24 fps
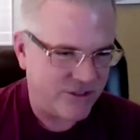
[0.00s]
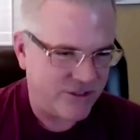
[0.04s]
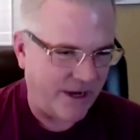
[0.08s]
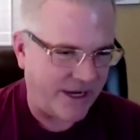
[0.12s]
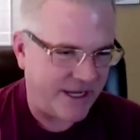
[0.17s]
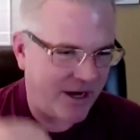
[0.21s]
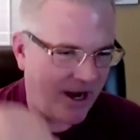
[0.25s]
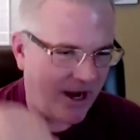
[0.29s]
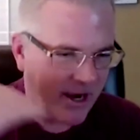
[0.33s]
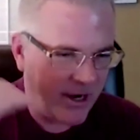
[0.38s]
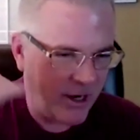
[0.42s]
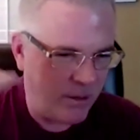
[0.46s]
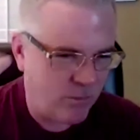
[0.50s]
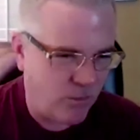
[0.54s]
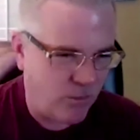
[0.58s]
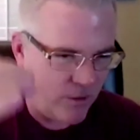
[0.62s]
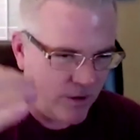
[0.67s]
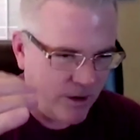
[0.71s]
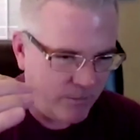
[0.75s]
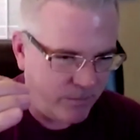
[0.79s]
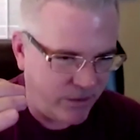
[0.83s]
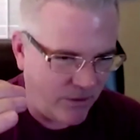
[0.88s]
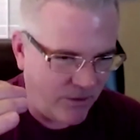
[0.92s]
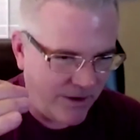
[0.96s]
So I can hire
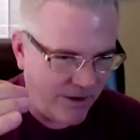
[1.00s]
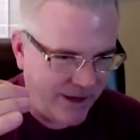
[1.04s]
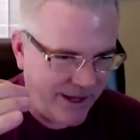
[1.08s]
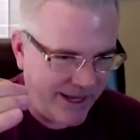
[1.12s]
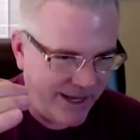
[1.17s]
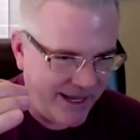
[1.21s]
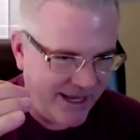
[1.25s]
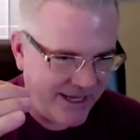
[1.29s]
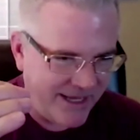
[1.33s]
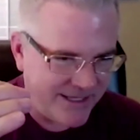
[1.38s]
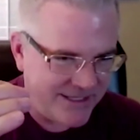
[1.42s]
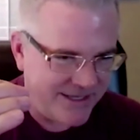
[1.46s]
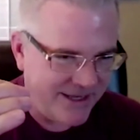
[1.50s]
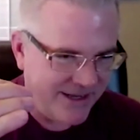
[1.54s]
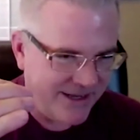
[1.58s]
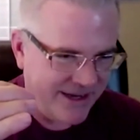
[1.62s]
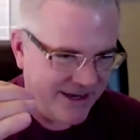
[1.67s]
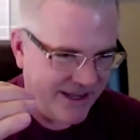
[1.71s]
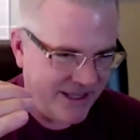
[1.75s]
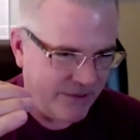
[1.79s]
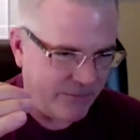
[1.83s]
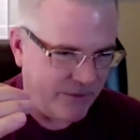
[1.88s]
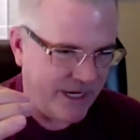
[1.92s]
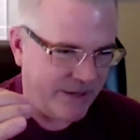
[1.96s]
more employees.
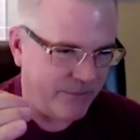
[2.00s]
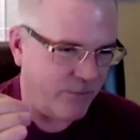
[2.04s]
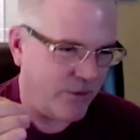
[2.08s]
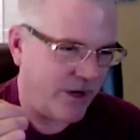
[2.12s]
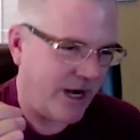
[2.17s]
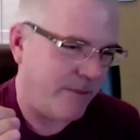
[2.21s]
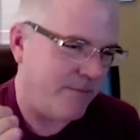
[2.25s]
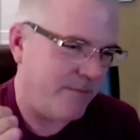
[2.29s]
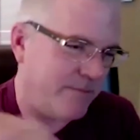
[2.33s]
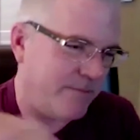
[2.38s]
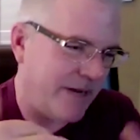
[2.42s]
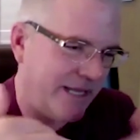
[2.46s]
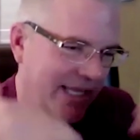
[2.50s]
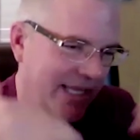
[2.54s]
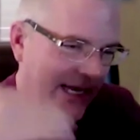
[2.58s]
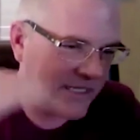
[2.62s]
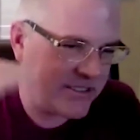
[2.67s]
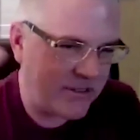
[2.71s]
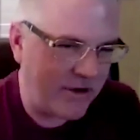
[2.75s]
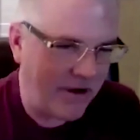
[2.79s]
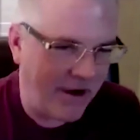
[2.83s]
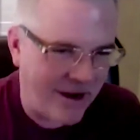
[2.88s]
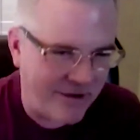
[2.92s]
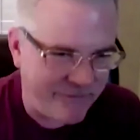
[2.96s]
And then when, I, when I'm at my
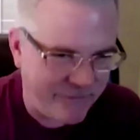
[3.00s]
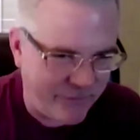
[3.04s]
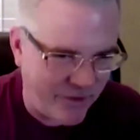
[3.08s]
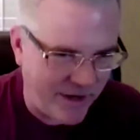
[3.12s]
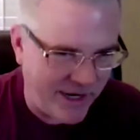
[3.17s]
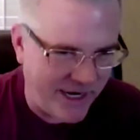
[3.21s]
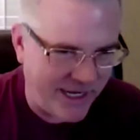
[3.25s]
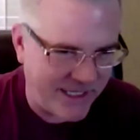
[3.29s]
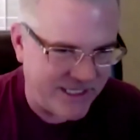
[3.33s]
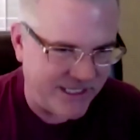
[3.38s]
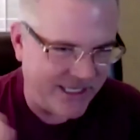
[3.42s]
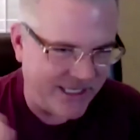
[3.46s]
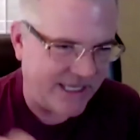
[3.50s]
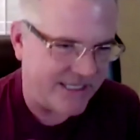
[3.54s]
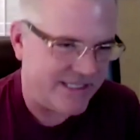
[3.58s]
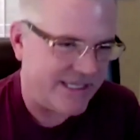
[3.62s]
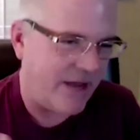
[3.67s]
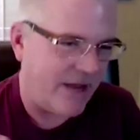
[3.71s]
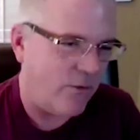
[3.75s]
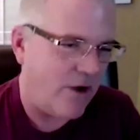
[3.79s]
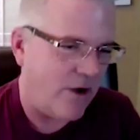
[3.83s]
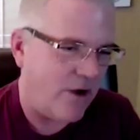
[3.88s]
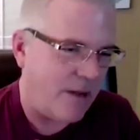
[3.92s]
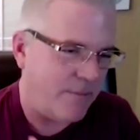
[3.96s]
next conference and they
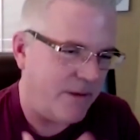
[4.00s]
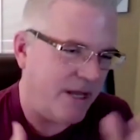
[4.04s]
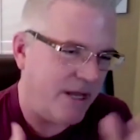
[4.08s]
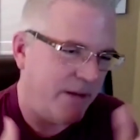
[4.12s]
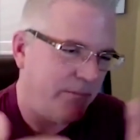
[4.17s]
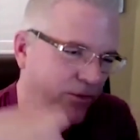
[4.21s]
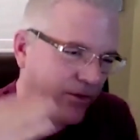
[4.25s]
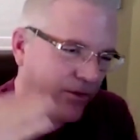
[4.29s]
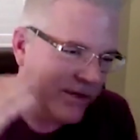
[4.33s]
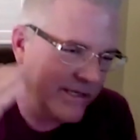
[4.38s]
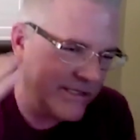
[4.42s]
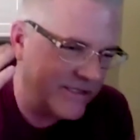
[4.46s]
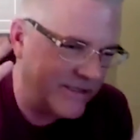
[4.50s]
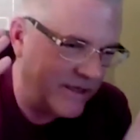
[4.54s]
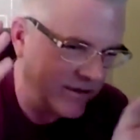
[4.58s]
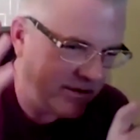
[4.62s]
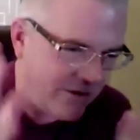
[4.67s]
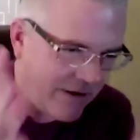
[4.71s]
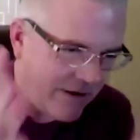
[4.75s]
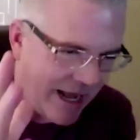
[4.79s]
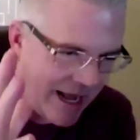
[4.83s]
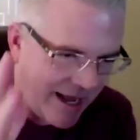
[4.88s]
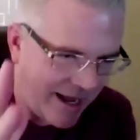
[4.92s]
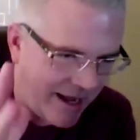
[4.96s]
say, well, how many employees do
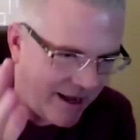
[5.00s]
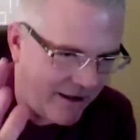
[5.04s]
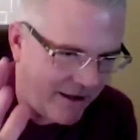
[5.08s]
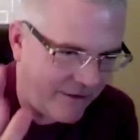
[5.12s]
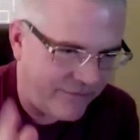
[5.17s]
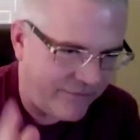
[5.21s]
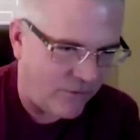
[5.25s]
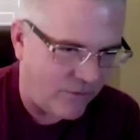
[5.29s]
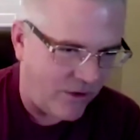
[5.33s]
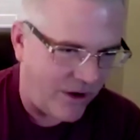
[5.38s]
you have?